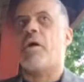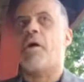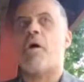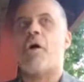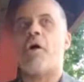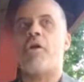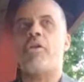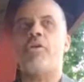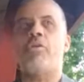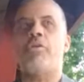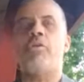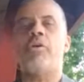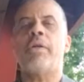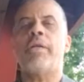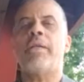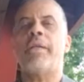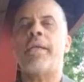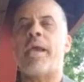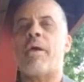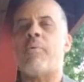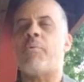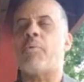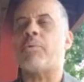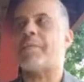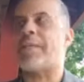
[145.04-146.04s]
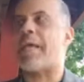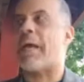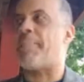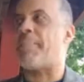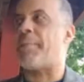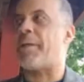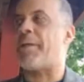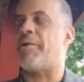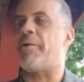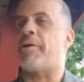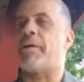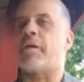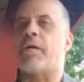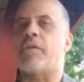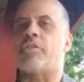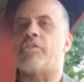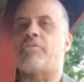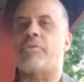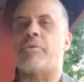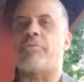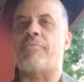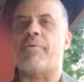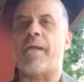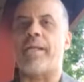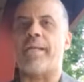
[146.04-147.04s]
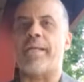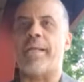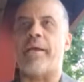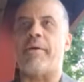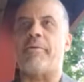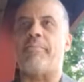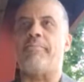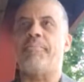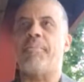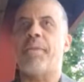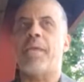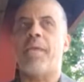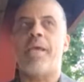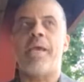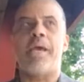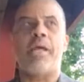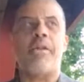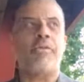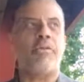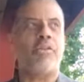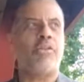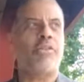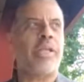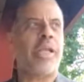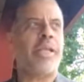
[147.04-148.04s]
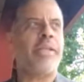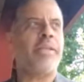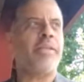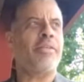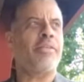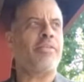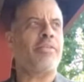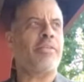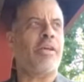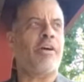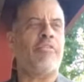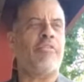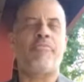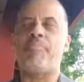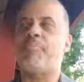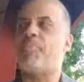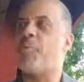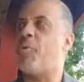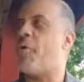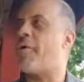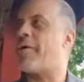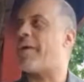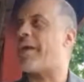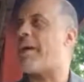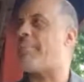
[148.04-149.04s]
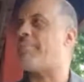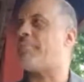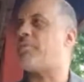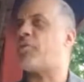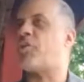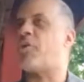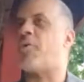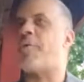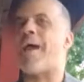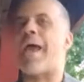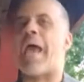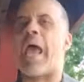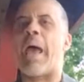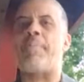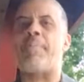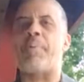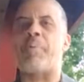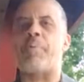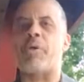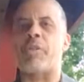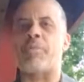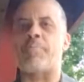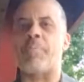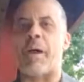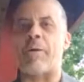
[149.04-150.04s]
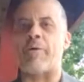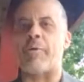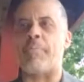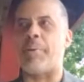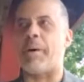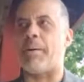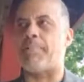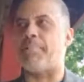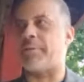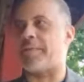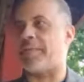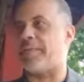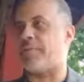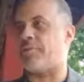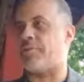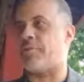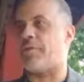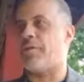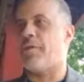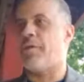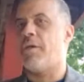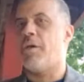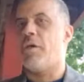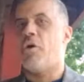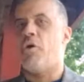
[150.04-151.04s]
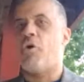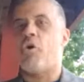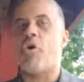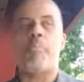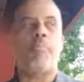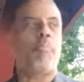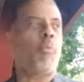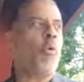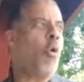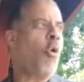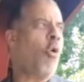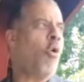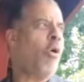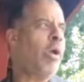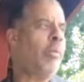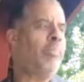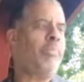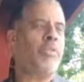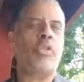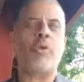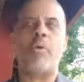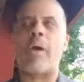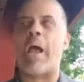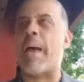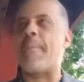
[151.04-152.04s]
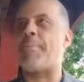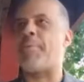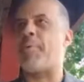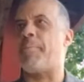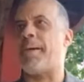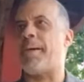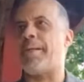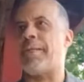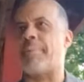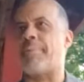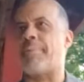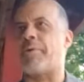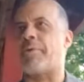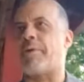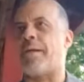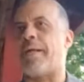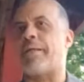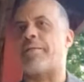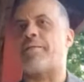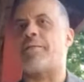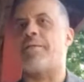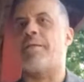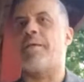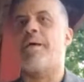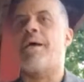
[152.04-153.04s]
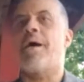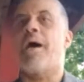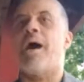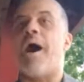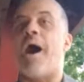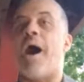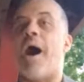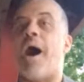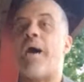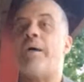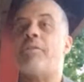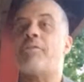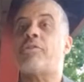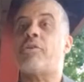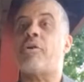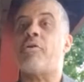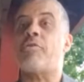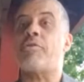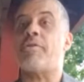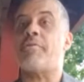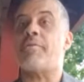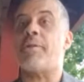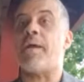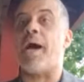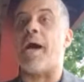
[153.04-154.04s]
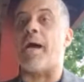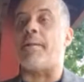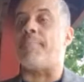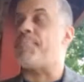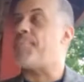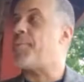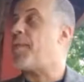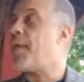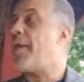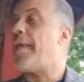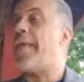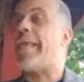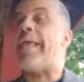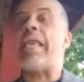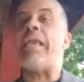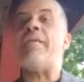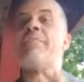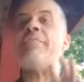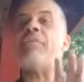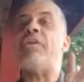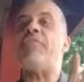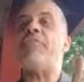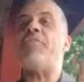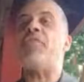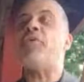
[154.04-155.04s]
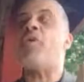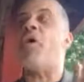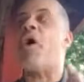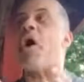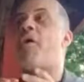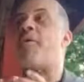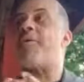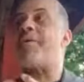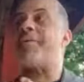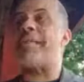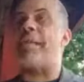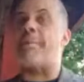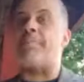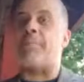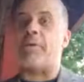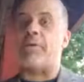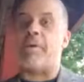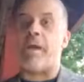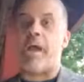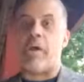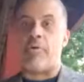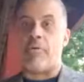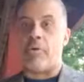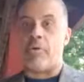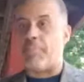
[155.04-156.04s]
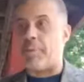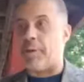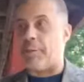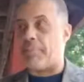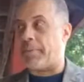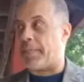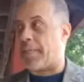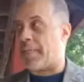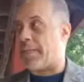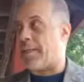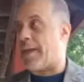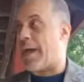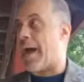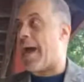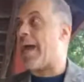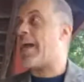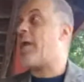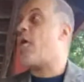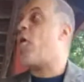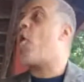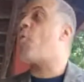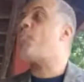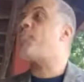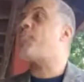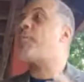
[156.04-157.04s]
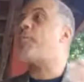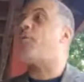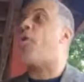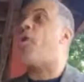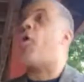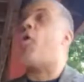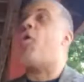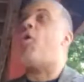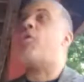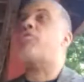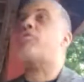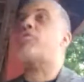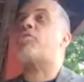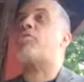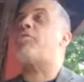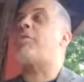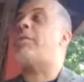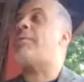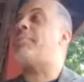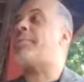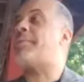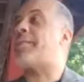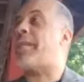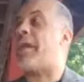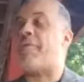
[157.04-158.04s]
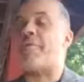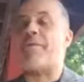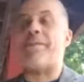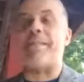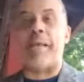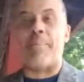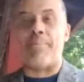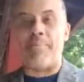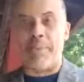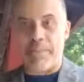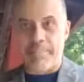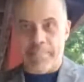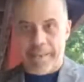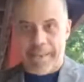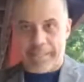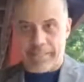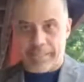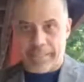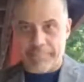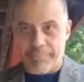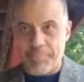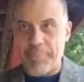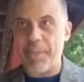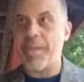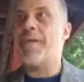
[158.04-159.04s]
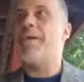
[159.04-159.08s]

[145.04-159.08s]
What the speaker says: Are you looking at what's happening in our country right now? Are you saying to yourself, boy, I'm so happy with my Republicans, or boy, I'm so happy with my Democrats? Odds are you're not. Even if you are a Democrat or Republican, I hope you all turn Libertarian. That'd be amazing.